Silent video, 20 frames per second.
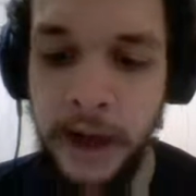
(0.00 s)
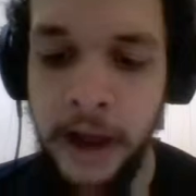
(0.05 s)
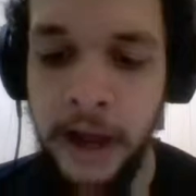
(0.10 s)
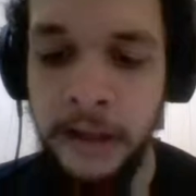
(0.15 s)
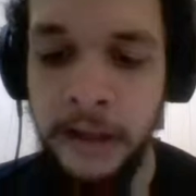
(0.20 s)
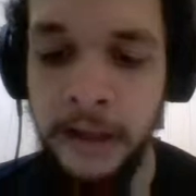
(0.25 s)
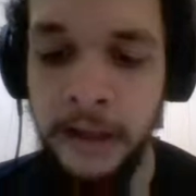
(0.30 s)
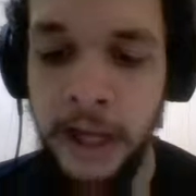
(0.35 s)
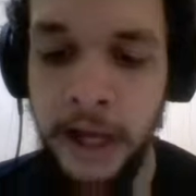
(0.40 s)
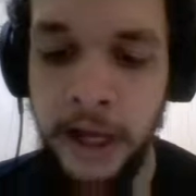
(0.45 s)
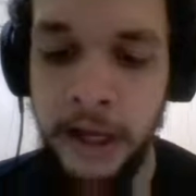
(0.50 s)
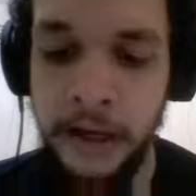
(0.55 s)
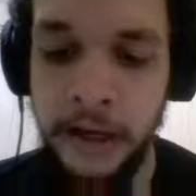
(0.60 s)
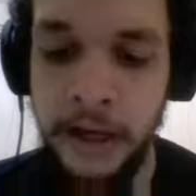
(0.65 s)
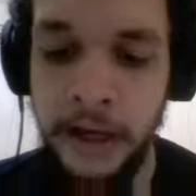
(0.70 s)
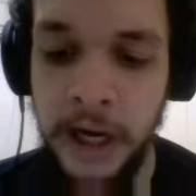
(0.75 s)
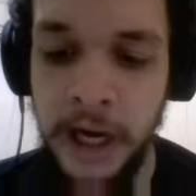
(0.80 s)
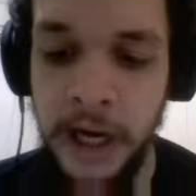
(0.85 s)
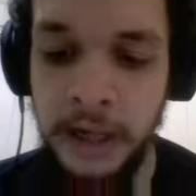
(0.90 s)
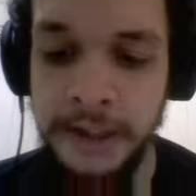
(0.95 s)
and
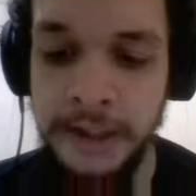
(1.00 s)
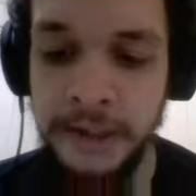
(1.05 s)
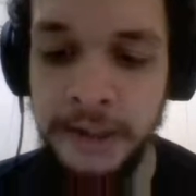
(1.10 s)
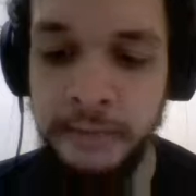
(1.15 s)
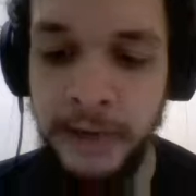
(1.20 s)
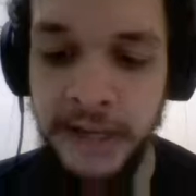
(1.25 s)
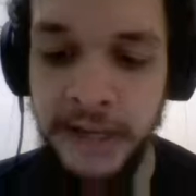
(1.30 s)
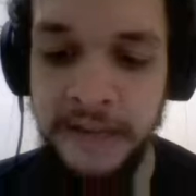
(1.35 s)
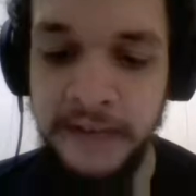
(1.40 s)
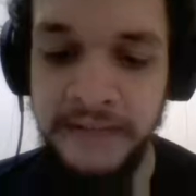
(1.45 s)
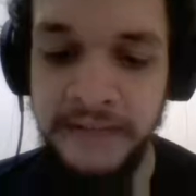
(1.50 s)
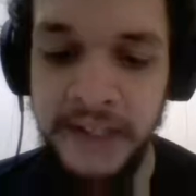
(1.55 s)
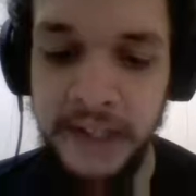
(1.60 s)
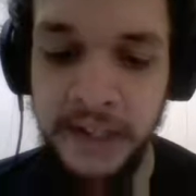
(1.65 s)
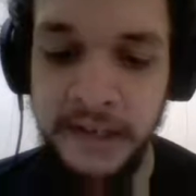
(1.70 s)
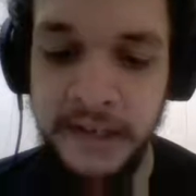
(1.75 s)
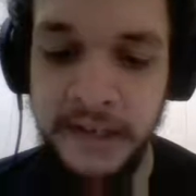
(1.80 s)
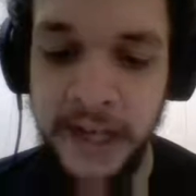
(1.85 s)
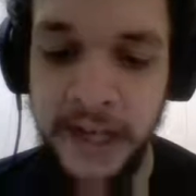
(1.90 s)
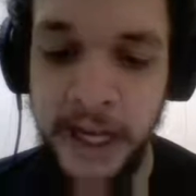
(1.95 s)
then just press
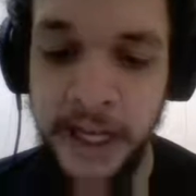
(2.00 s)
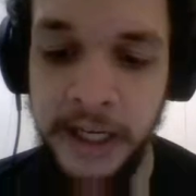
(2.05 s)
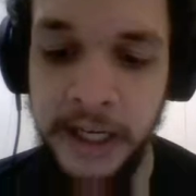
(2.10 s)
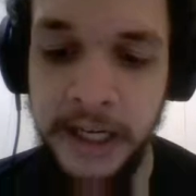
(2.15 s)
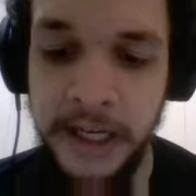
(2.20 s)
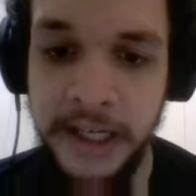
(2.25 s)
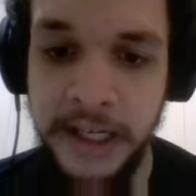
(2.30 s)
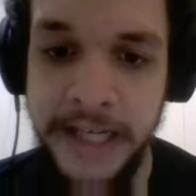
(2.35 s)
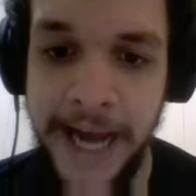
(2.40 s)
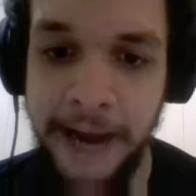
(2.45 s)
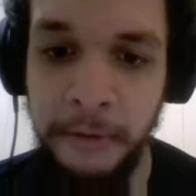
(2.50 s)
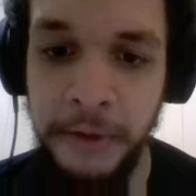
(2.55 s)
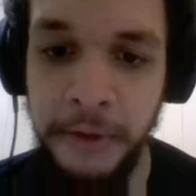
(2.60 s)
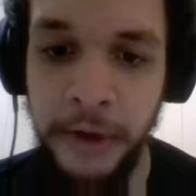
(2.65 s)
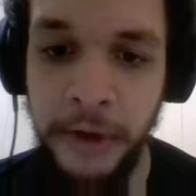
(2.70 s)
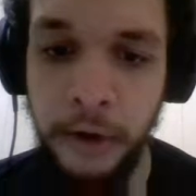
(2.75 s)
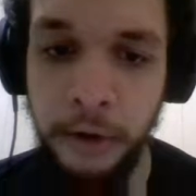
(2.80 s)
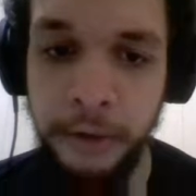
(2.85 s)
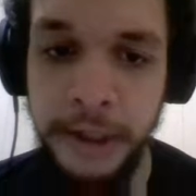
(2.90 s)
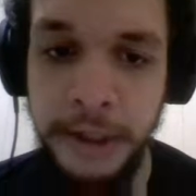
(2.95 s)
F6 and hit attack
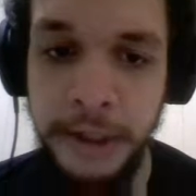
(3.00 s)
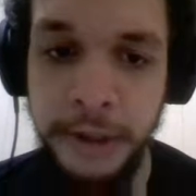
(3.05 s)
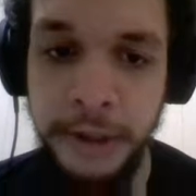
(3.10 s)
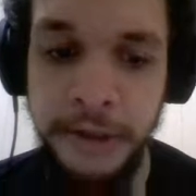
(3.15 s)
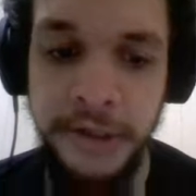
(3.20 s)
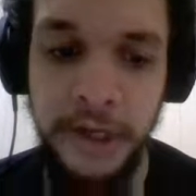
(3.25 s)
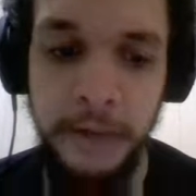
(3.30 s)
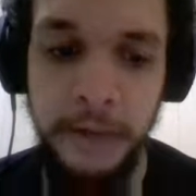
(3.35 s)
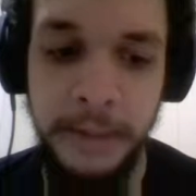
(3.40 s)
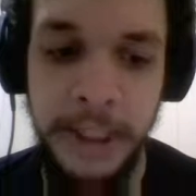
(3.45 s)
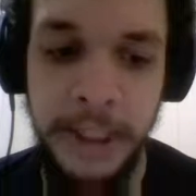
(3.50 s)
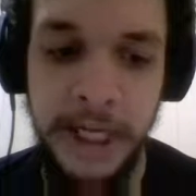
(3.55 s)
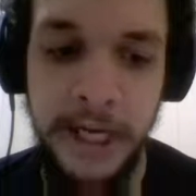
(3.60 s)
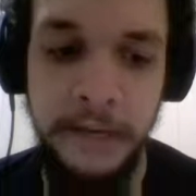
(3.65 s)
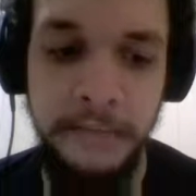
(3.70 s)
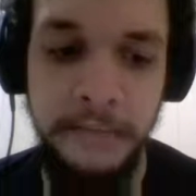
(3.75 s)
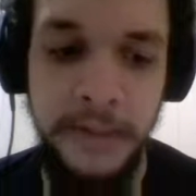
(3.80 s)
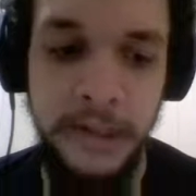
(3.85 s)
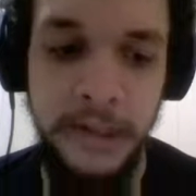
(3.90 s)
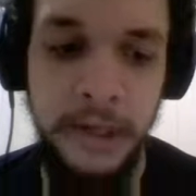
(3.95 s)
with all creatures a couple
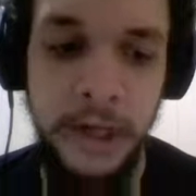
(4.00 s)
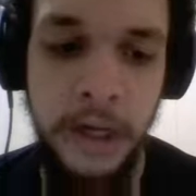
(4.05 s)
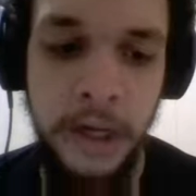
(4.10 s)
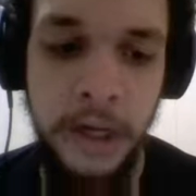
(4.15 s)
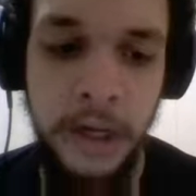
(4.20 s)
times.